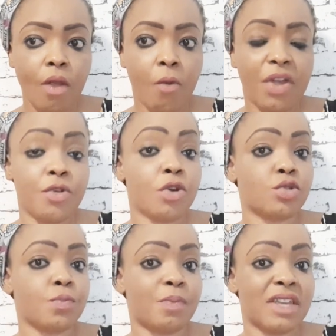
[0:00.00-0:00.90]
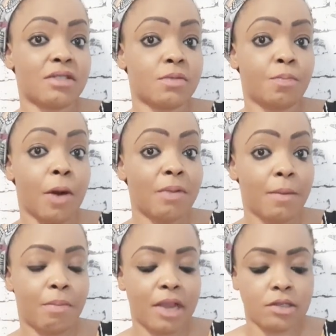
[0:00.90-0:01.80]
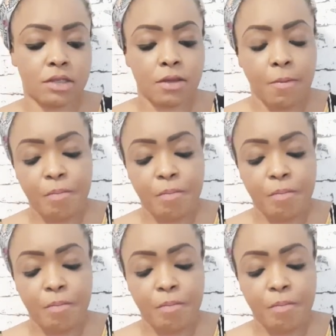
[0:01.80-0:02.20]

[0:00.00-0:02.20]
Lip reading: When you go to place, public place,